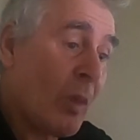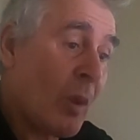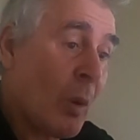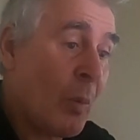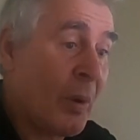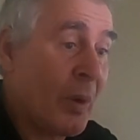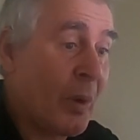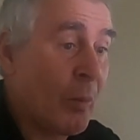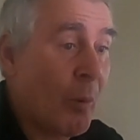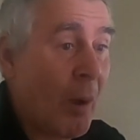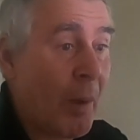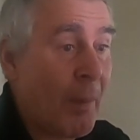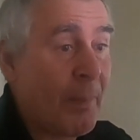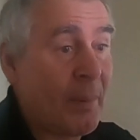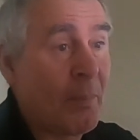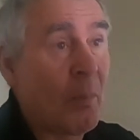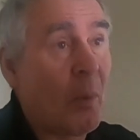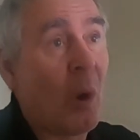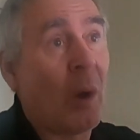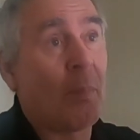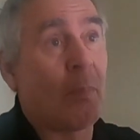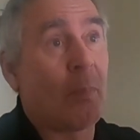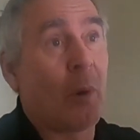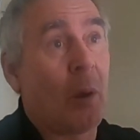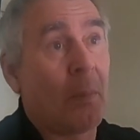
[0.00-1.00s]
when it won't be
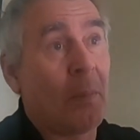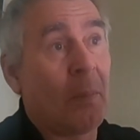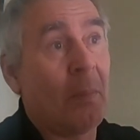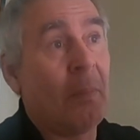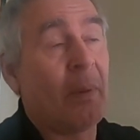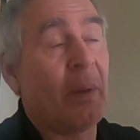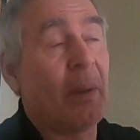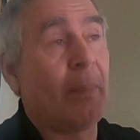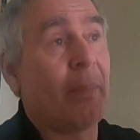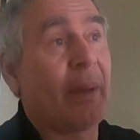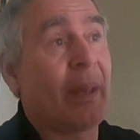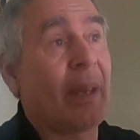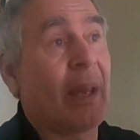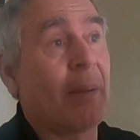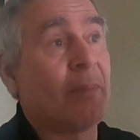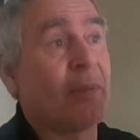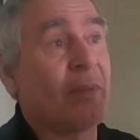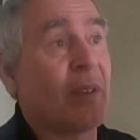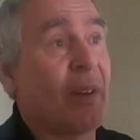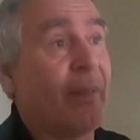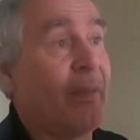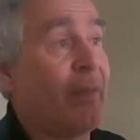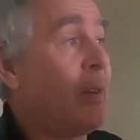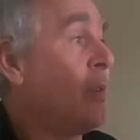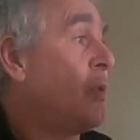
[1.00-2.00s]
my problem, but it becomes
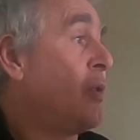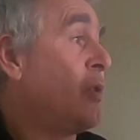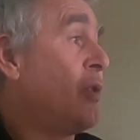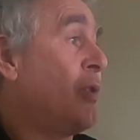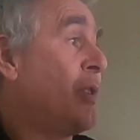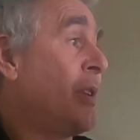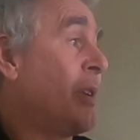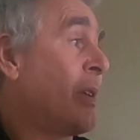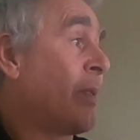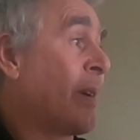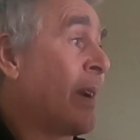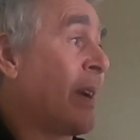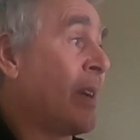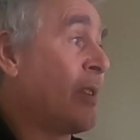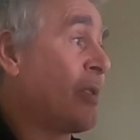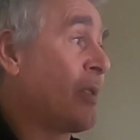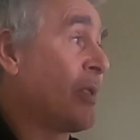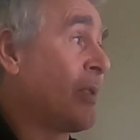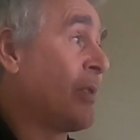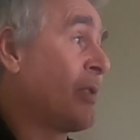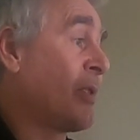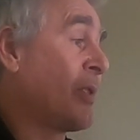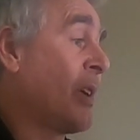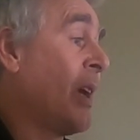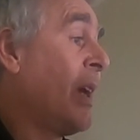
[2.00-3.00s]
our future
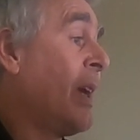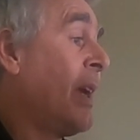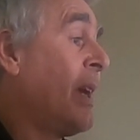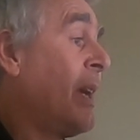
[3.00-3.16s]
generations.